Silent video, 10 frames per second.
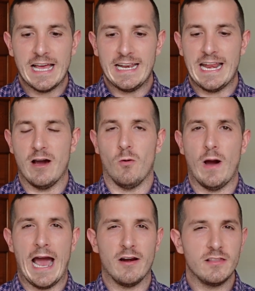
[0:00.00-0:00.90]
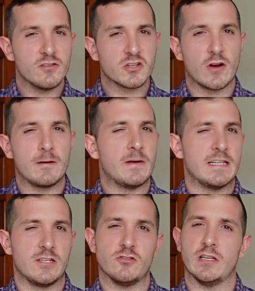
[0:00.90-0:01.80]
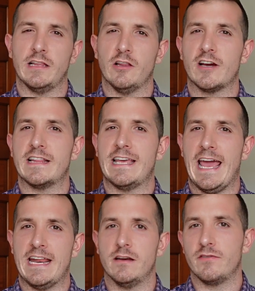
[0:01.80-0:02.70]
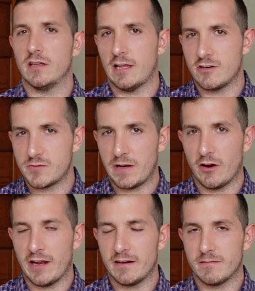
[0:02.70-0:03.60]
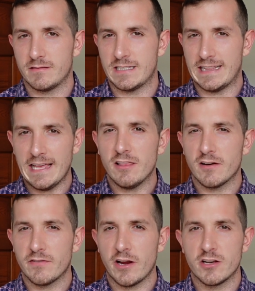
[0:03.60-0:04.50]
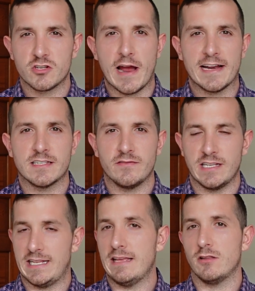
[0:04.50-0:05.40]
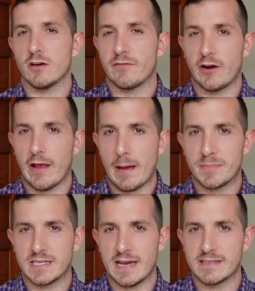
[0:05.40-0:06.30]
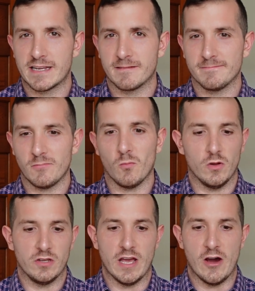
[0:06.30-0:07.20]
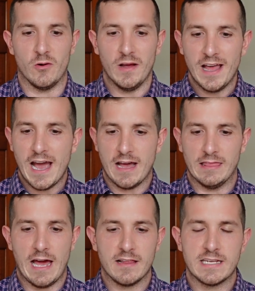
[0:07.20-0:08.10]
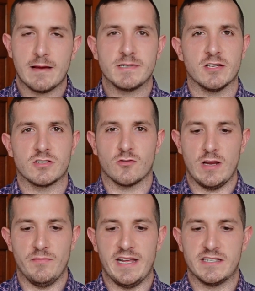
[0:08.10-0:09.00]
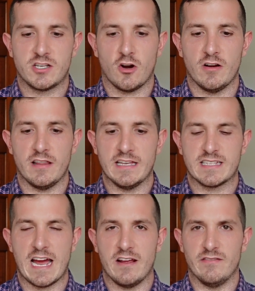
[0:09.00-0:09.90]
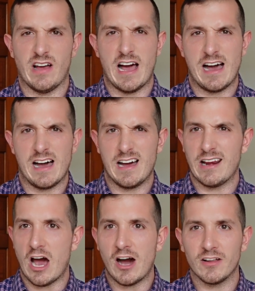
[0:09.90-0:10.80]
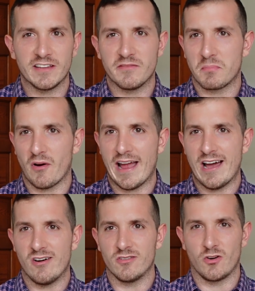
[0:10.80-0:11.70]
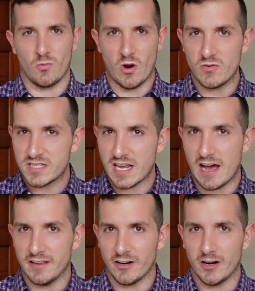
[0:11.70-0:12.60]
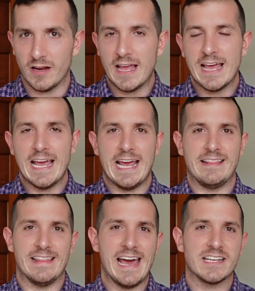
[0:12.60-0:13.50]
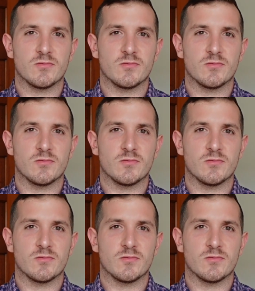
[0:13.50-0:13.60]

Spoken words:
Now, how did those green beans usually look at the end of the lunch period? Did they look very attractive? Did they look very appetizing? Well, no. A lot of times those green beans turn this kind of odd olive brown, gross color, and that is